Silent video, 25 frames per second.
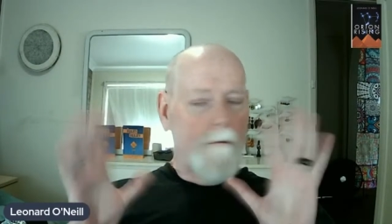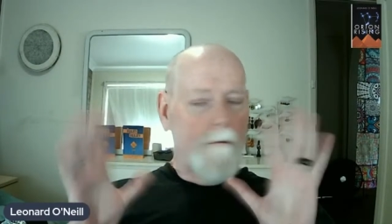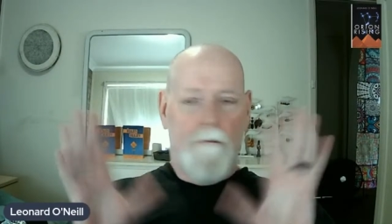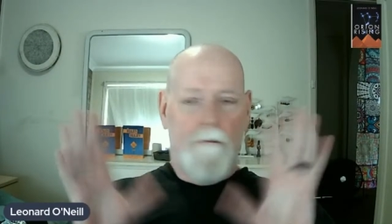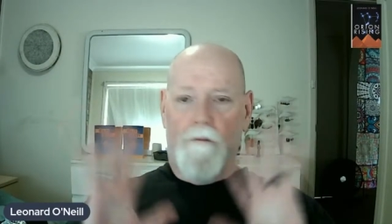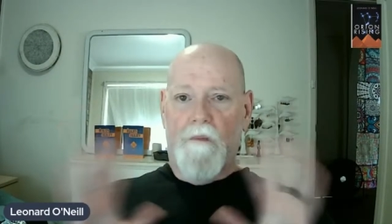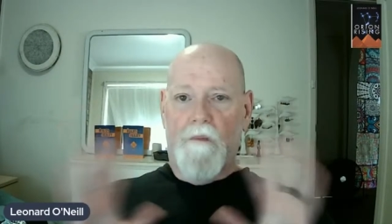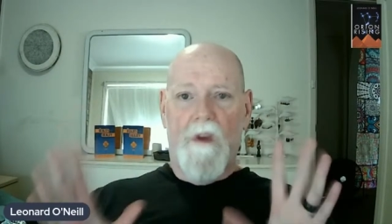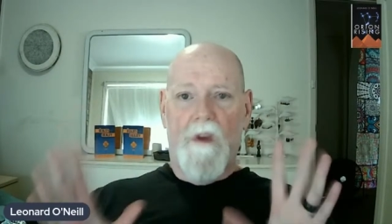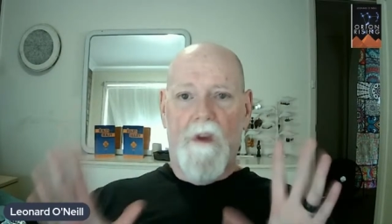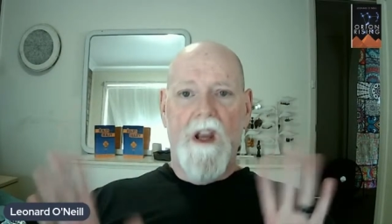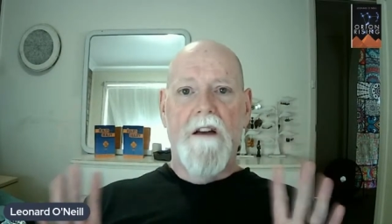
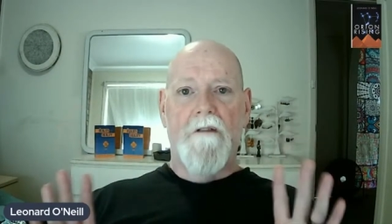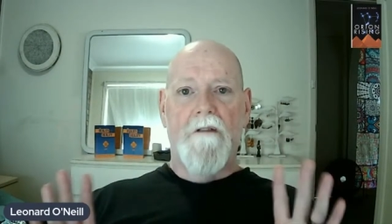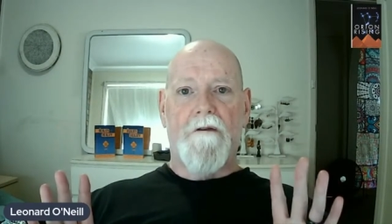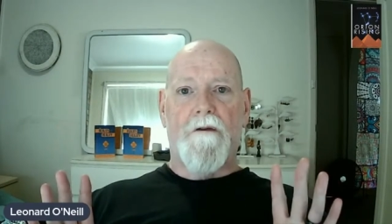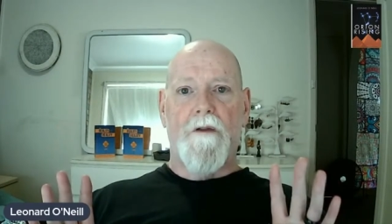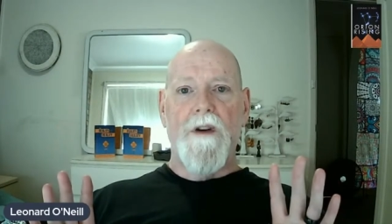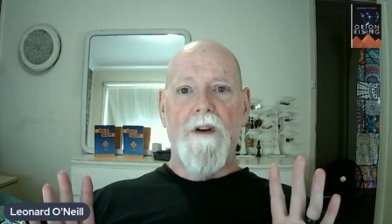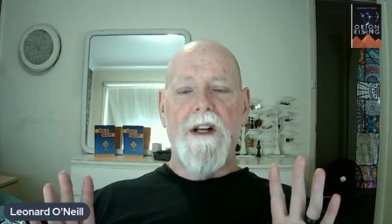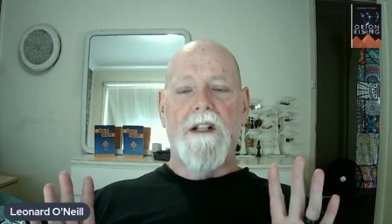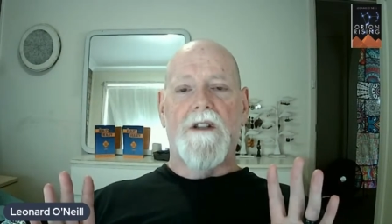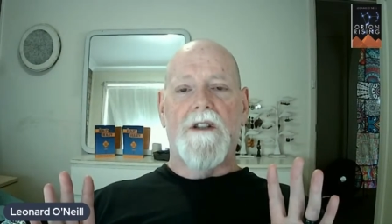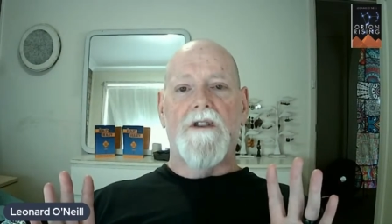And it
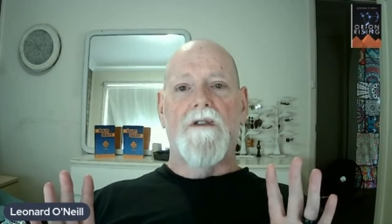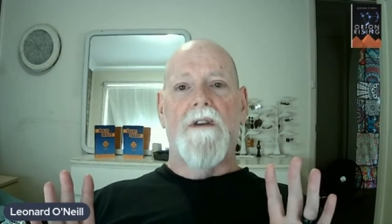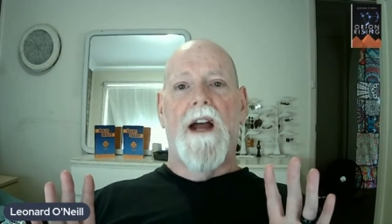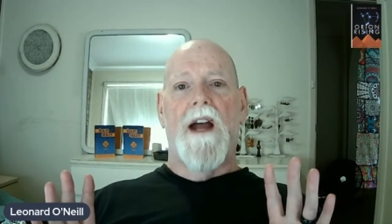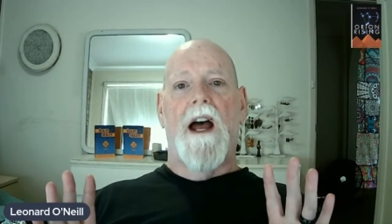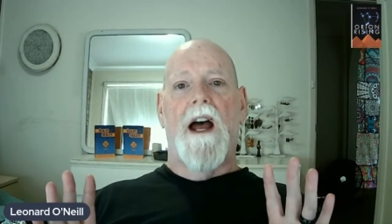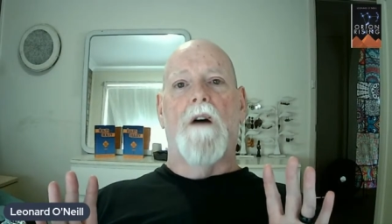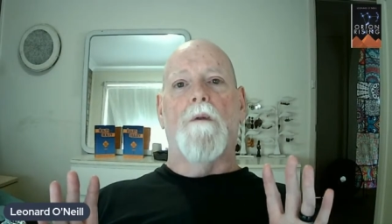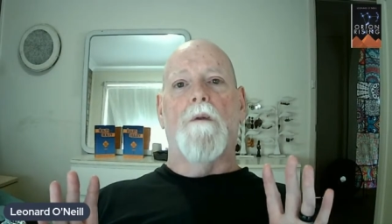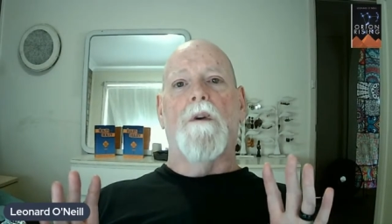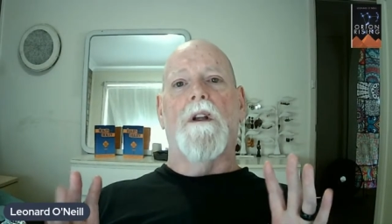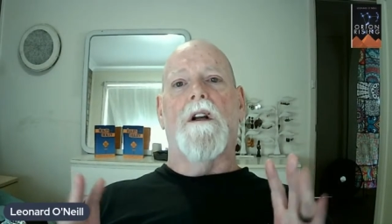freaks you
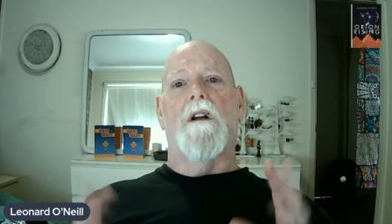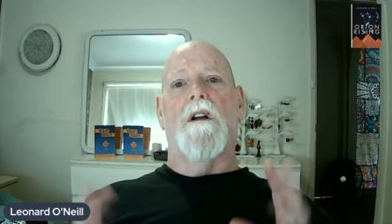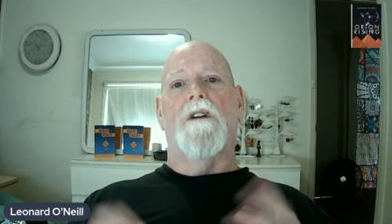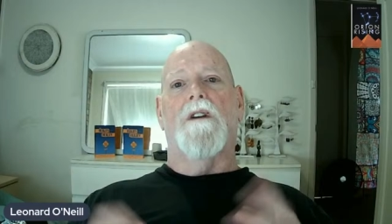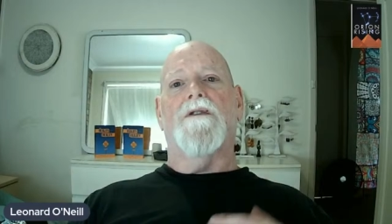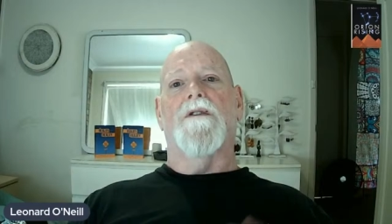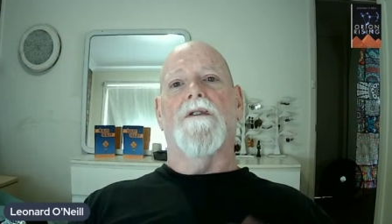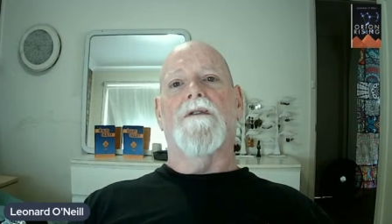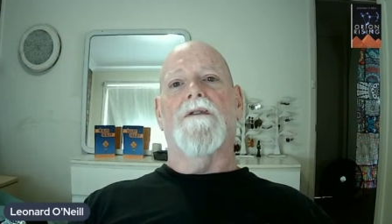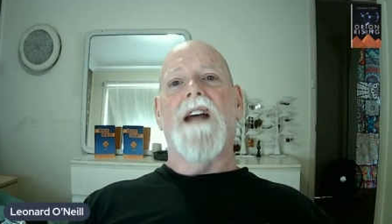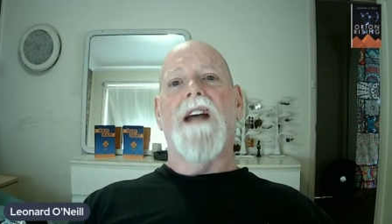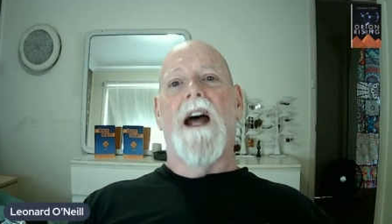out. Well, it
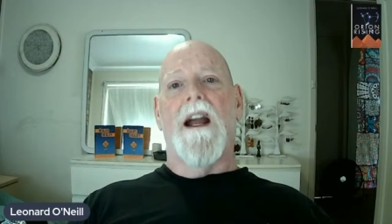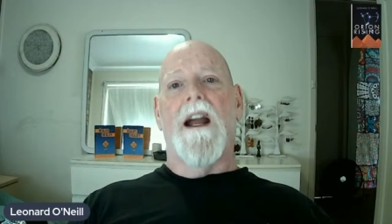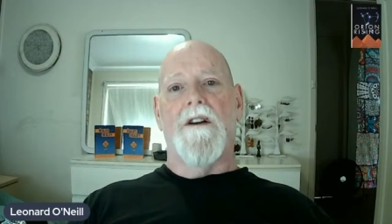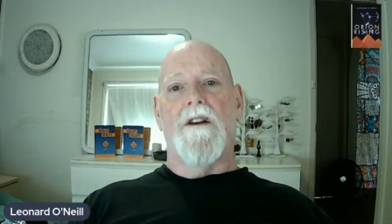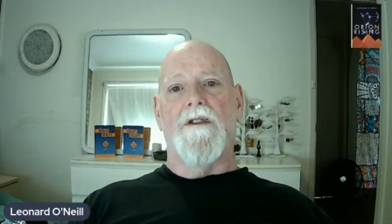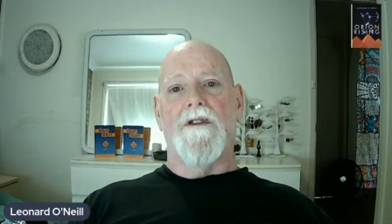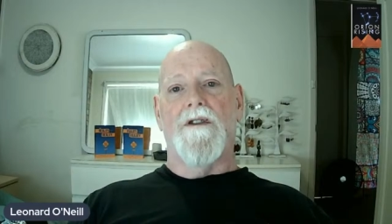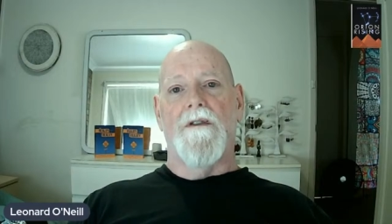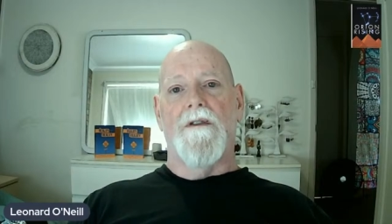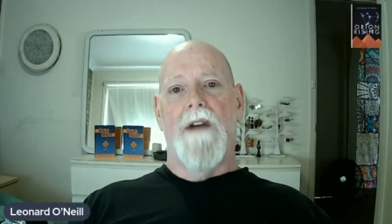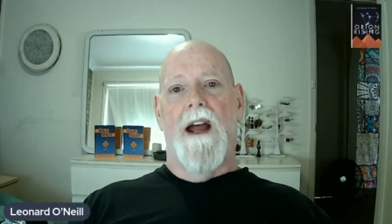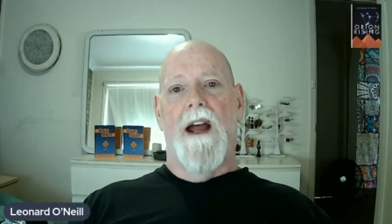also
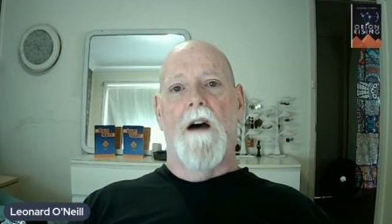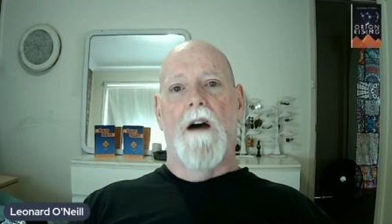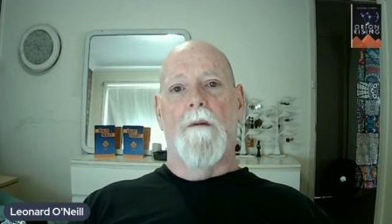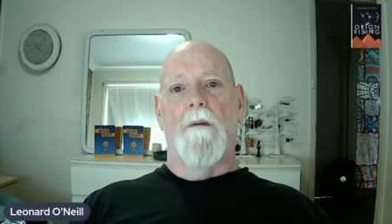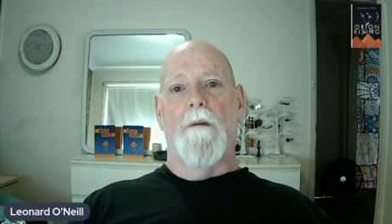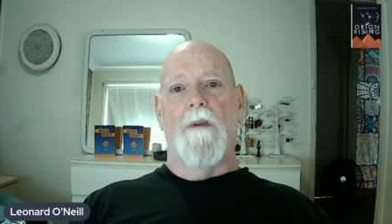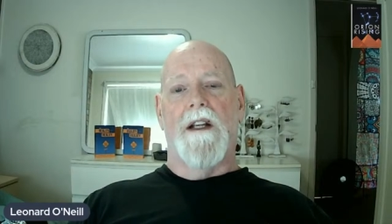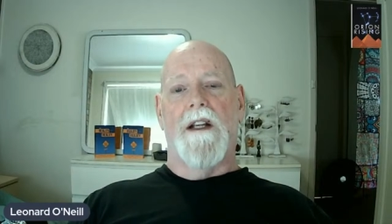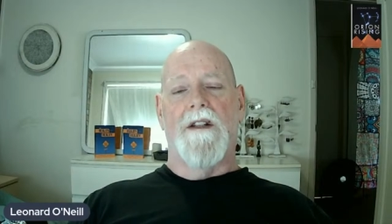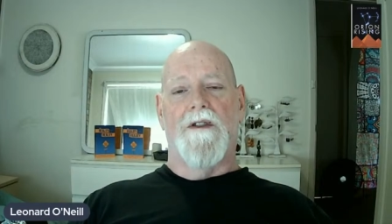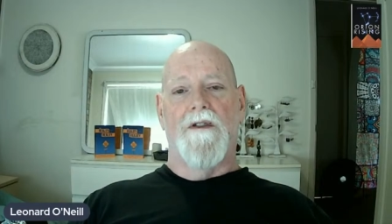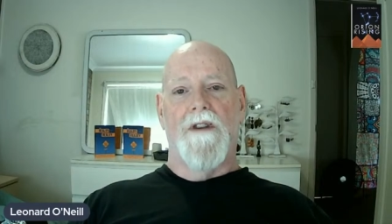tires you out
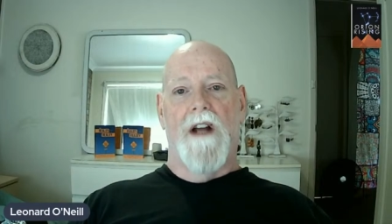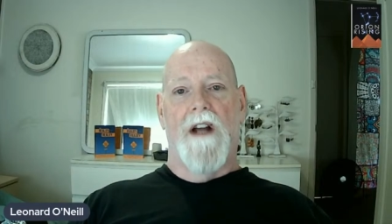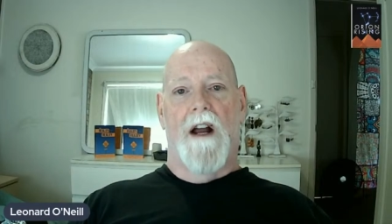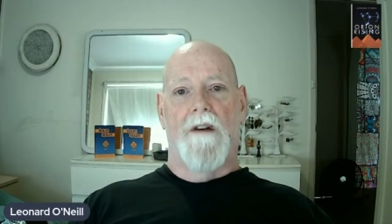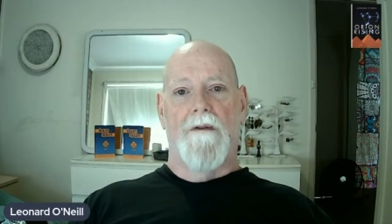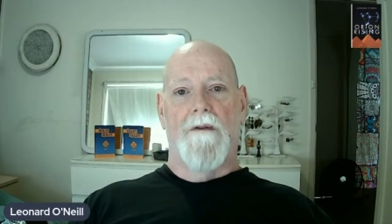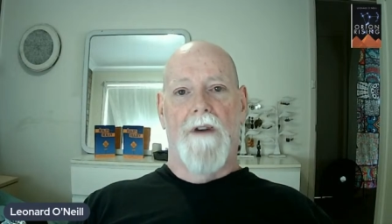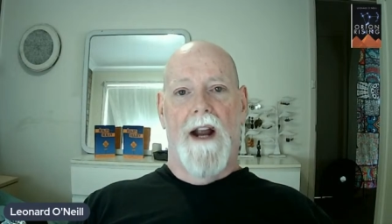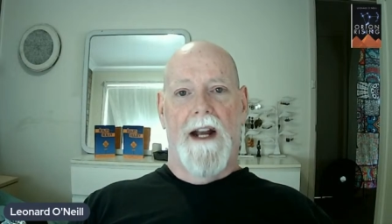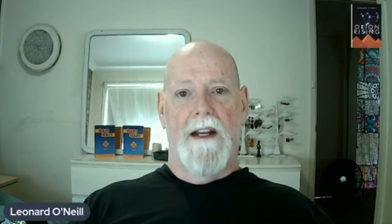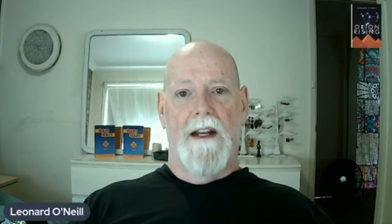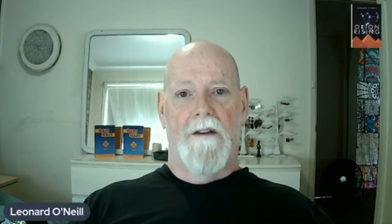because you're not
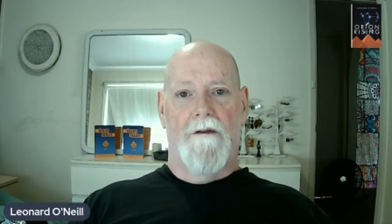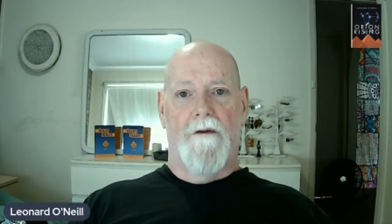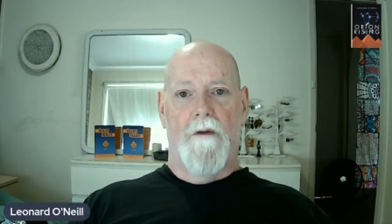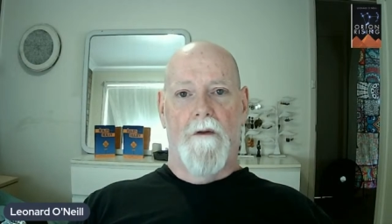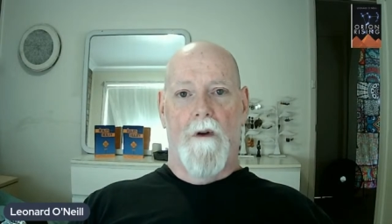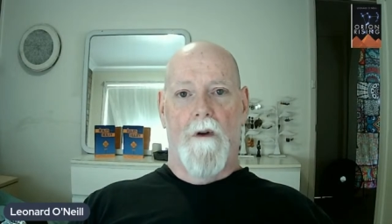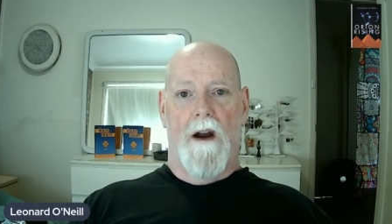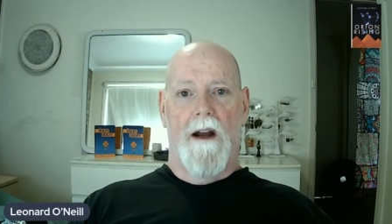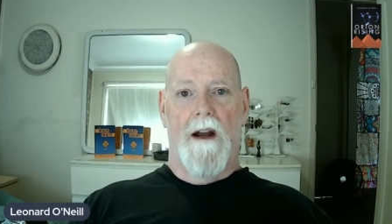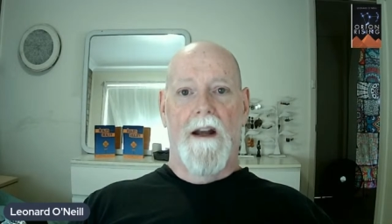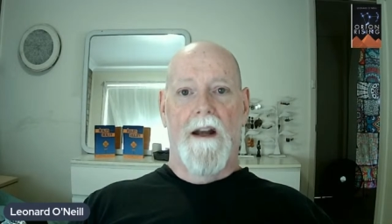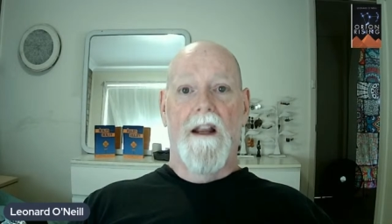ready
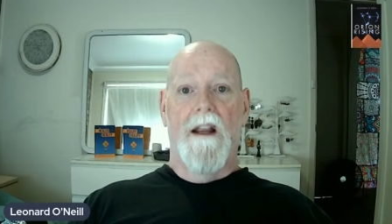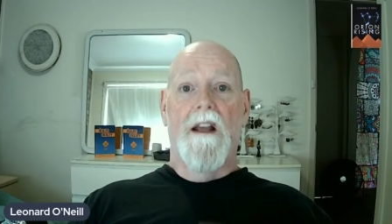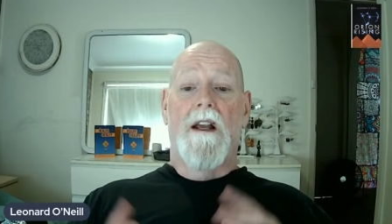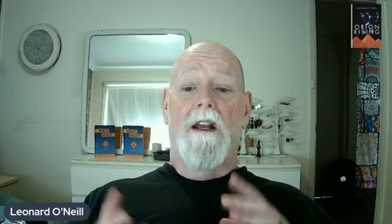for it.